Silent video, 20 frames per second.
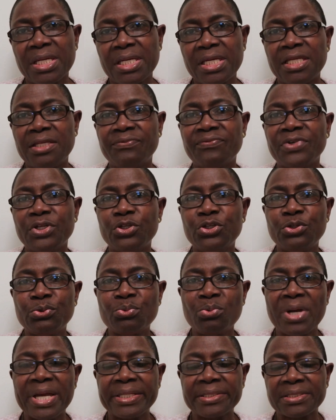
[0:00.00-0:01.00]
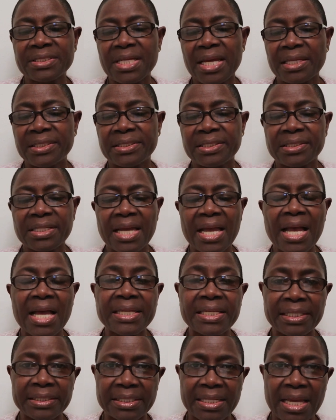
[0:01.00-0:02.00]
in the US and
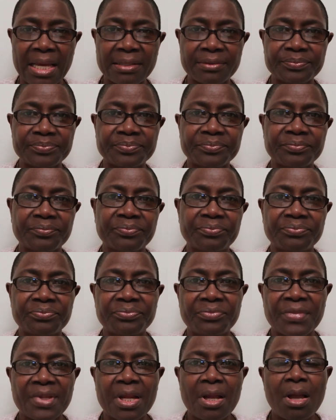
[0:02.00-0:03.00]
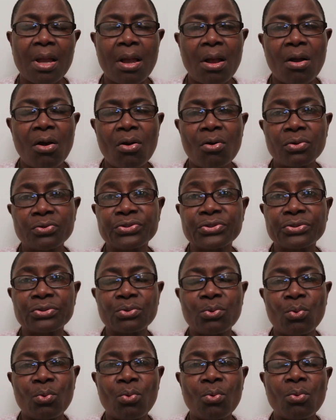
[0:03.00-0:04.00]
Canada.
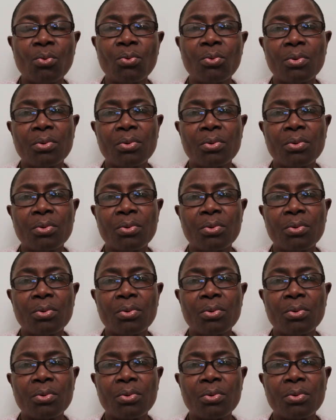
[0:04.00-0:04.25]
Also,